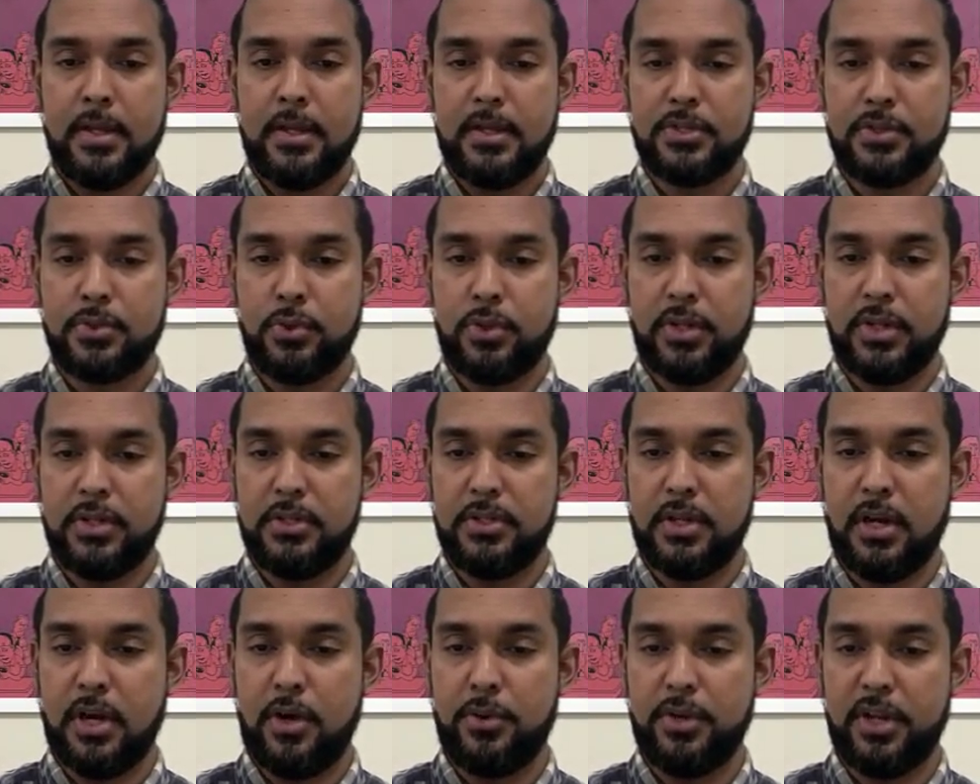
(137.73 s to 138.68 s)
Scrolling
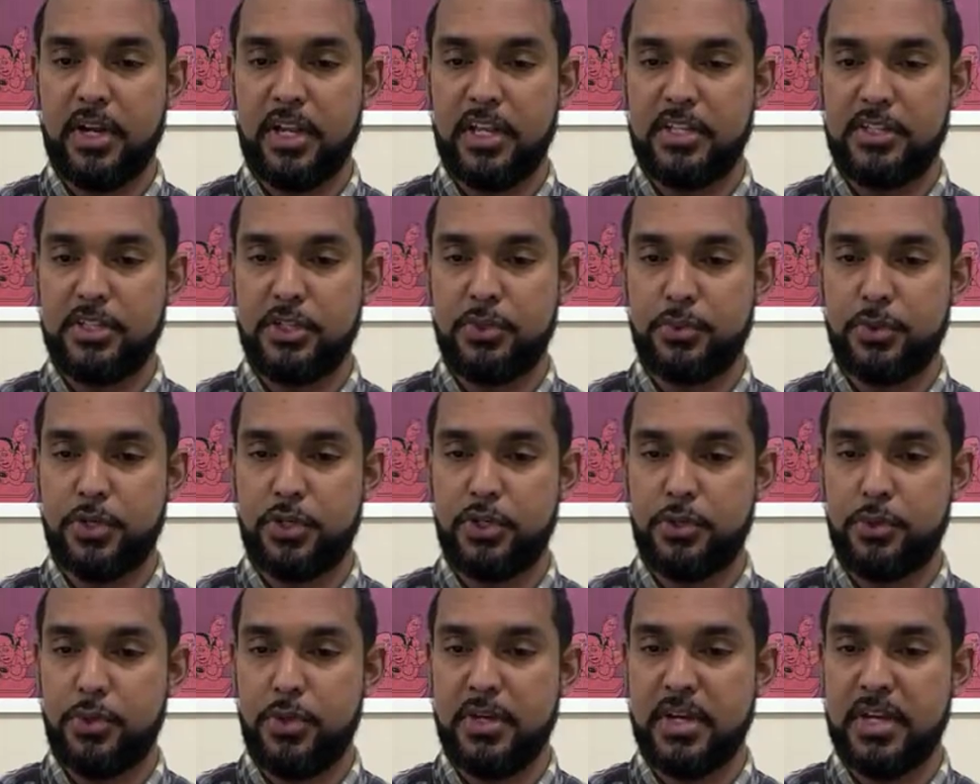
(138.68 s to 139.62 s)
down, just want to
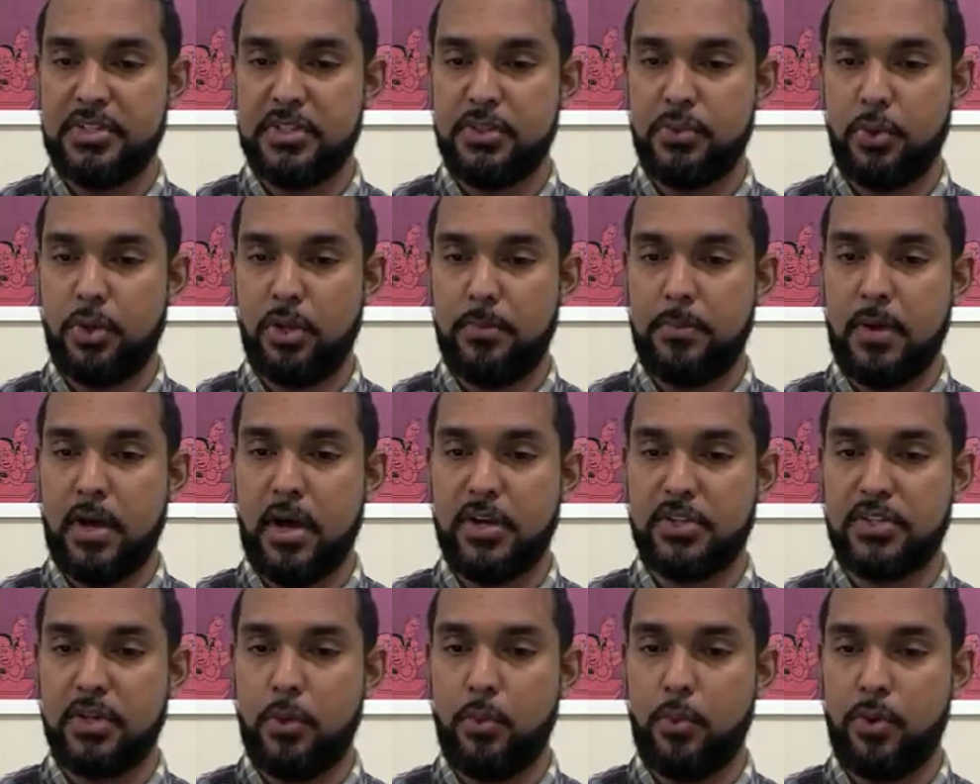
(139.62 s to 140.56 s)
show you guys the total
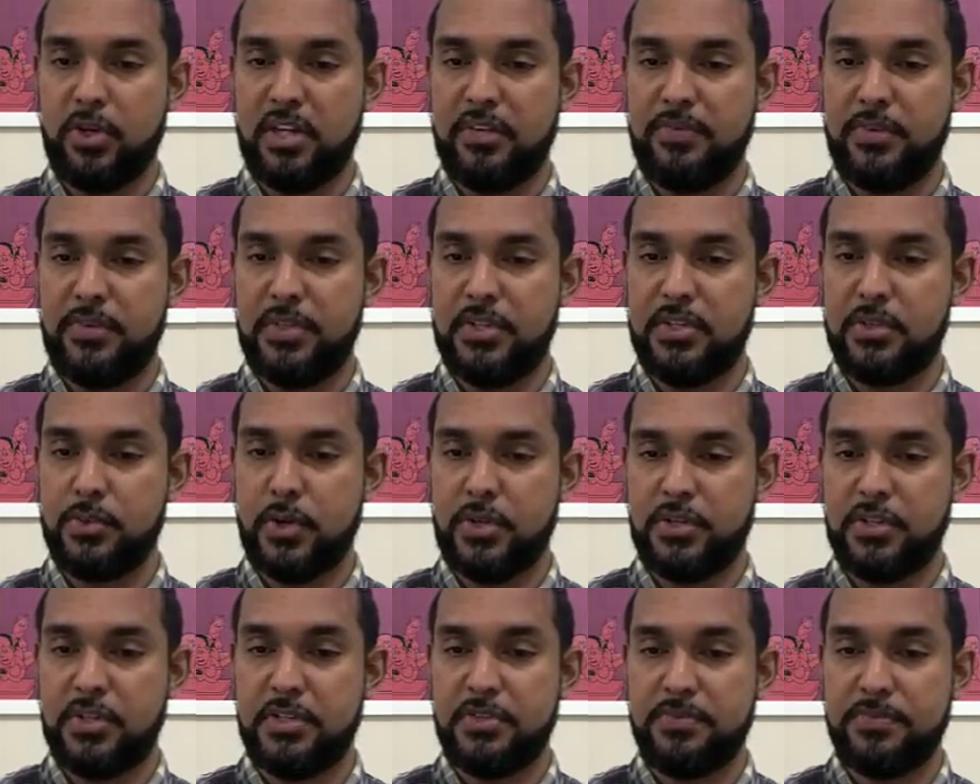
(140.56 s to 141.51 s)
marks awarded for this
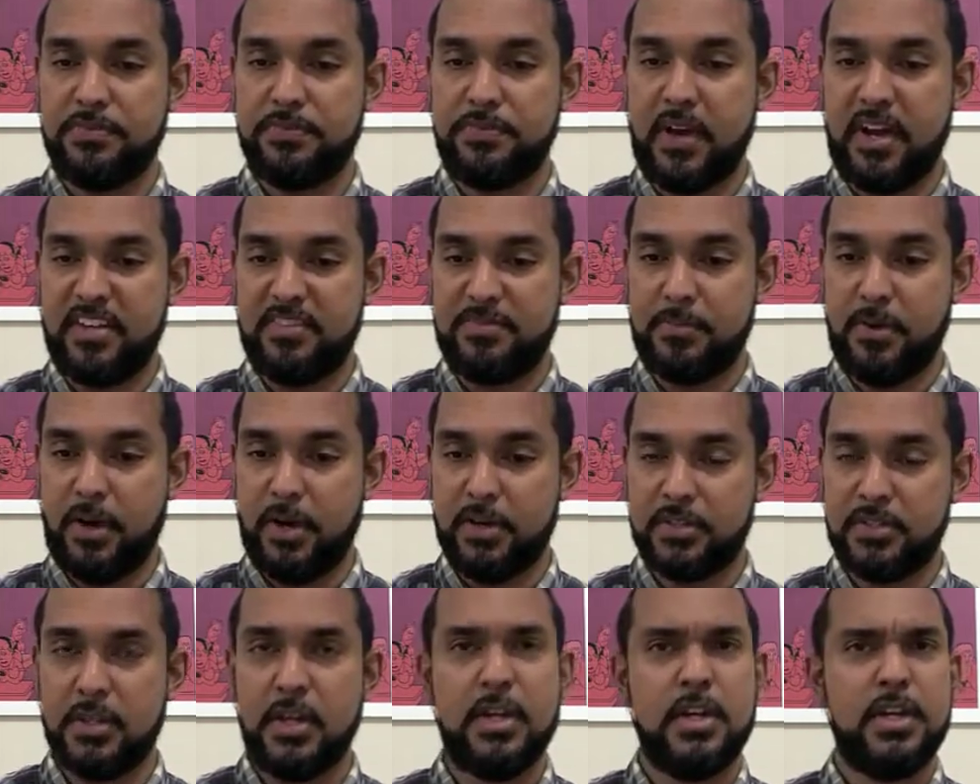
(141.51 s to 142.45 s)
question is 5
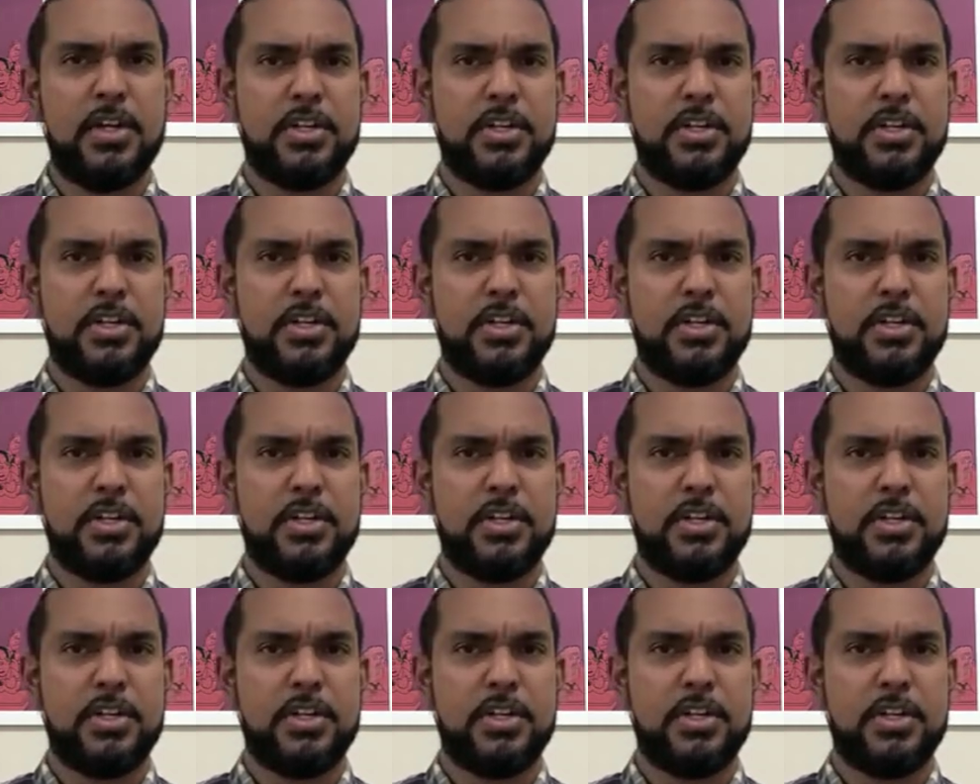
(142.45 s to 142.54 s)
marks.